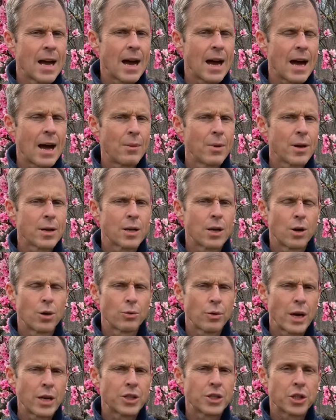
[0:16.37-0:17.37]
I want to go
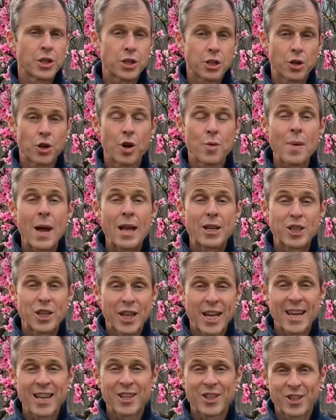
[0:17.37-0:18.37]
right to the term
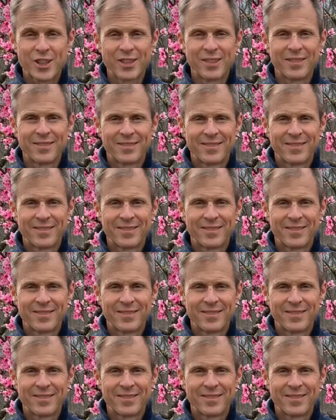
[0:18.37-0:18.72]
education.